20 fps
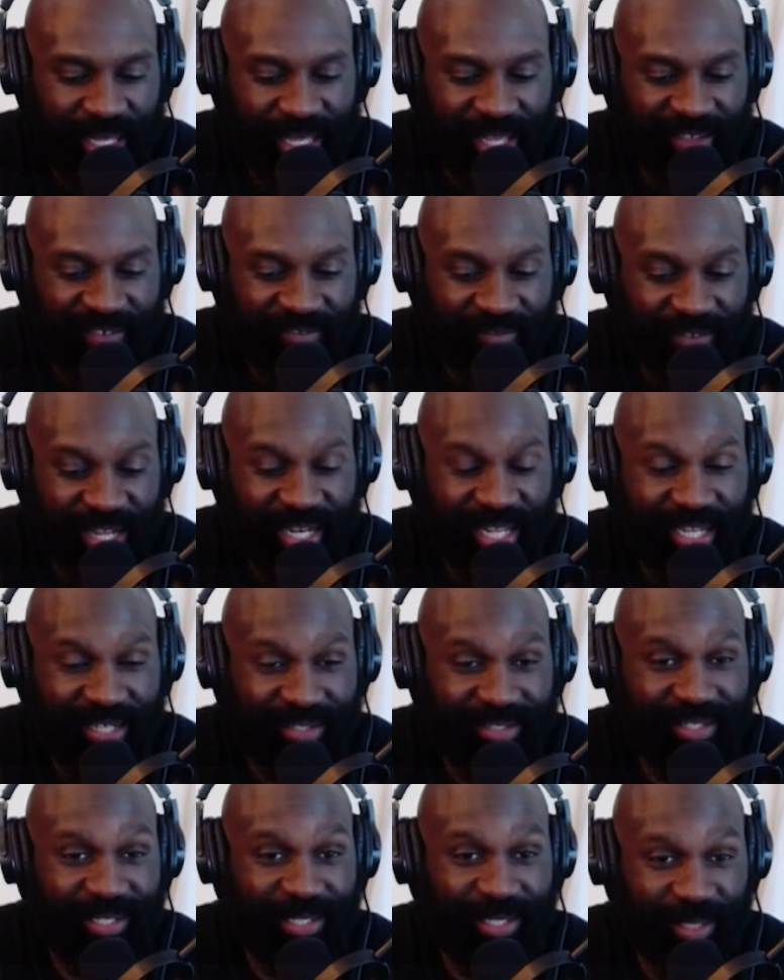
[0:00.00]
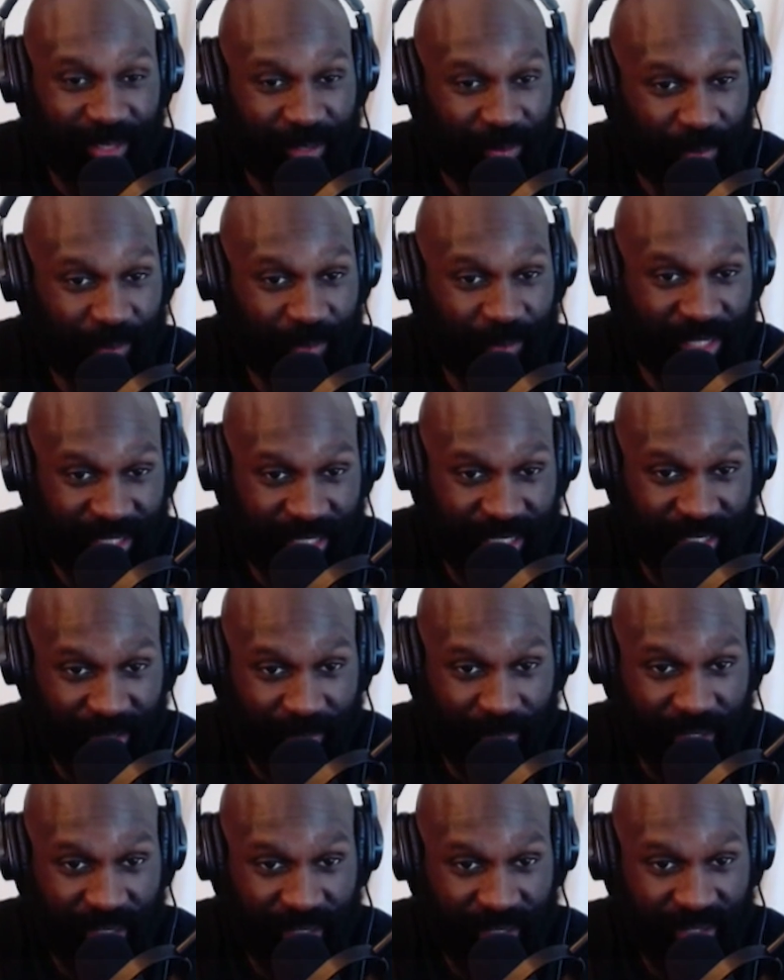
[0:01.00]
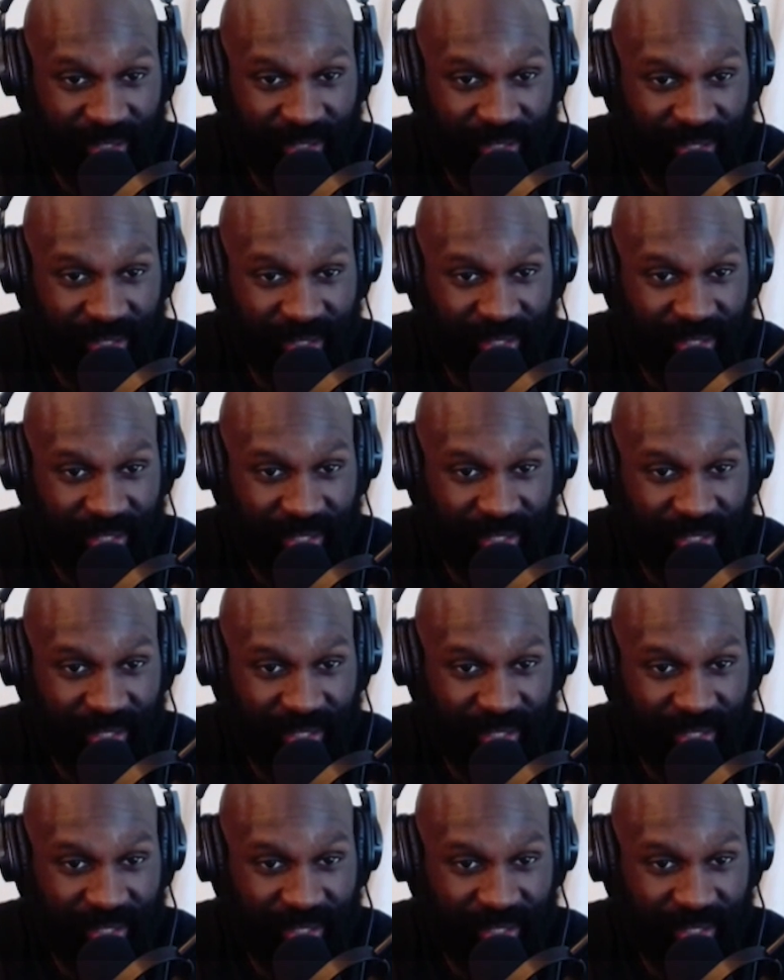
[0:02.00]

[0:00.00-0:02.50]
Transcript: if financially you're supposed to take the bus,